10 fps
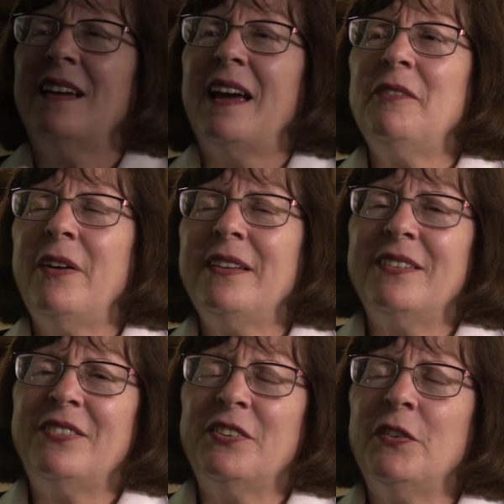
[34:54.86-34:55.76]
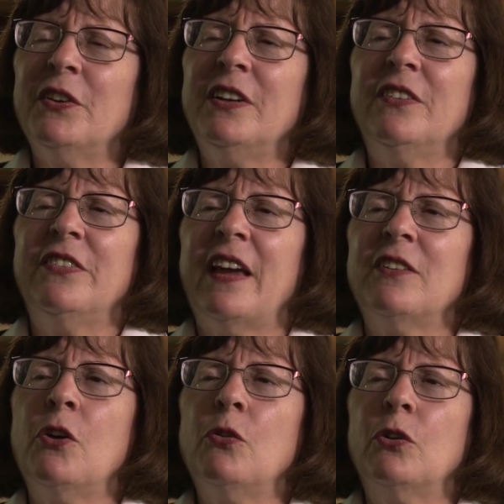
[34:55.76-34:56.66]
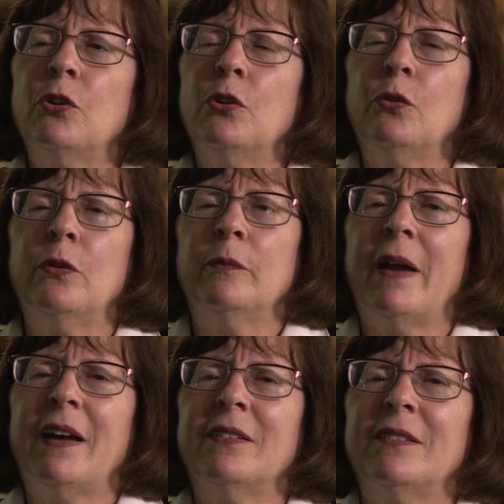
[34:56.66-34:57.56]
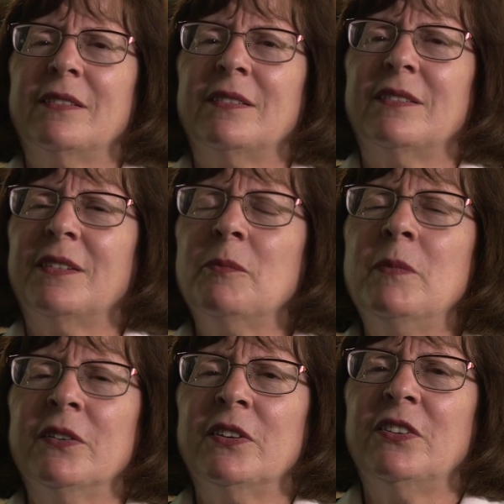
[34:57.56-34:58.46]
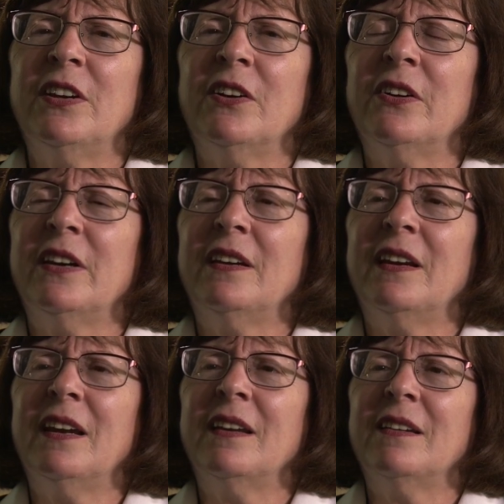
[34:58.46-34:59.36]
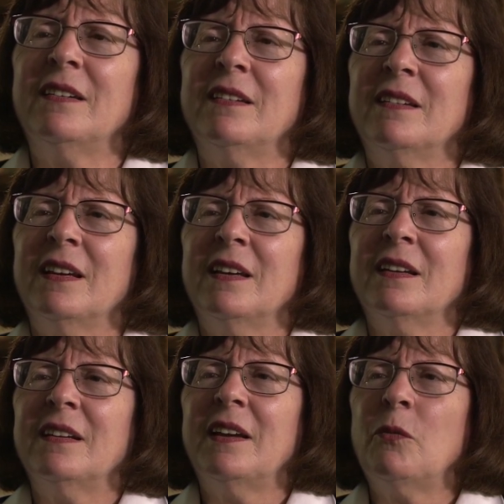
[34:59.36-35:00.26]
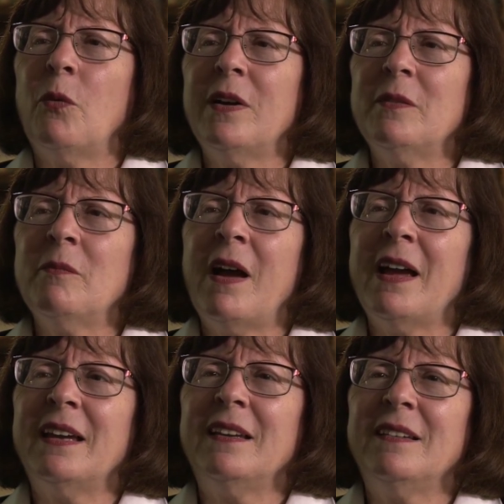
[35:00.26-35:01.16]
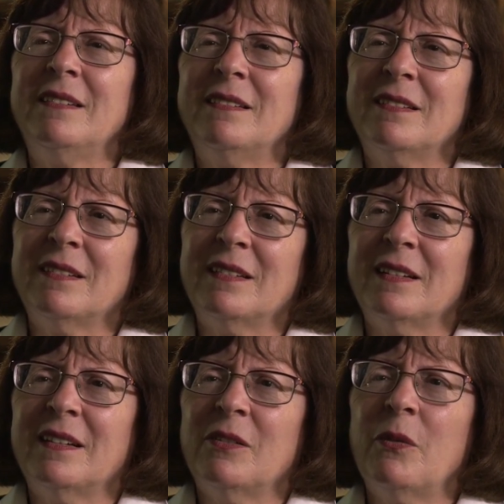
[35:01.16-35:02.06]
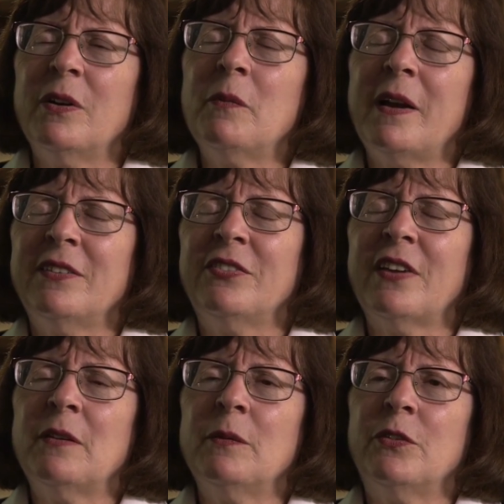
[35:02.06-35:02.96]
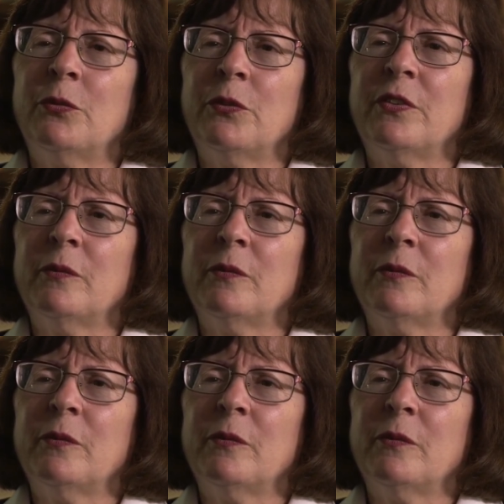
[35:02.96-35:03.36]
I found that civilians had no clue about the military, and like one of my assignments was